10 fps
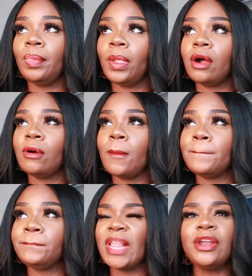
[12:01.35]
no,
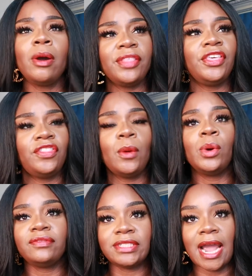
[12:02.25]
no, I think they
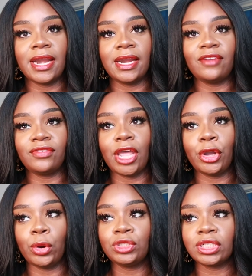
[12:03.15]
would have dyed it. I feel like
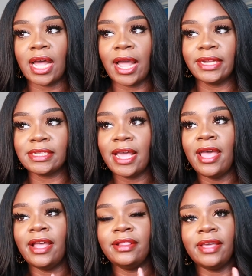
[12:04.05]
Coach Lines,
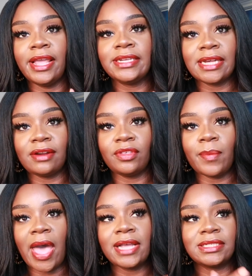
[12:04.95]
the inside of the
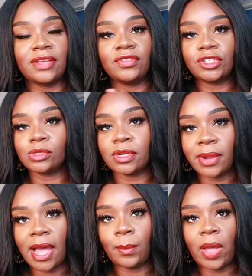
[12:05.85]
bag, say this was a
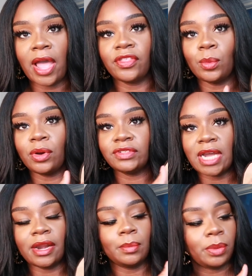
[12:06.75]
black bag, they would have
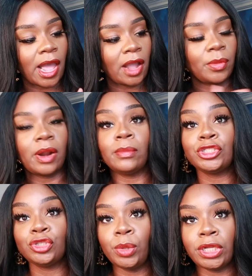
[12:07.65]
dyed it black. But I'm
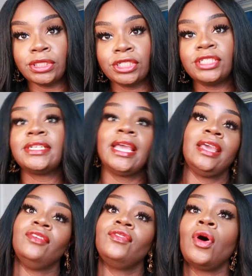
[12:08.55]
assuming to
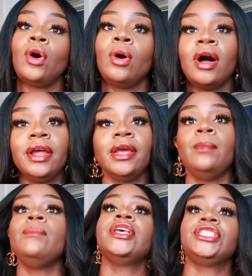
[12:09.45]
save on
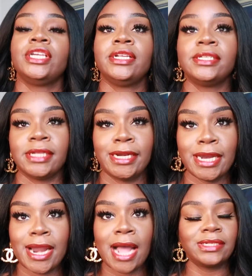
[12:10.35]
emissions, they
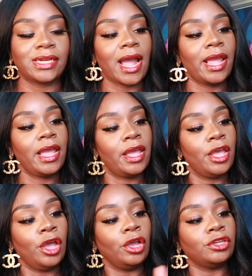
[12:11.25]
did not dye it.
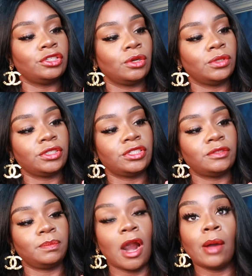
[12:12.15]
So this is
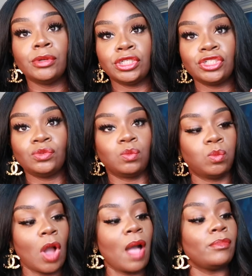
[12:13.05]
probably just,
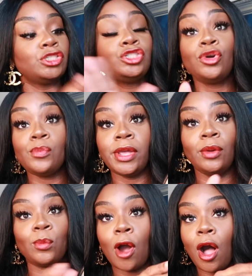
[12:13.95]
I'm
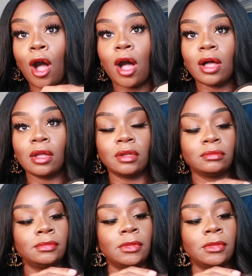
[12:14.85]
assuming raw,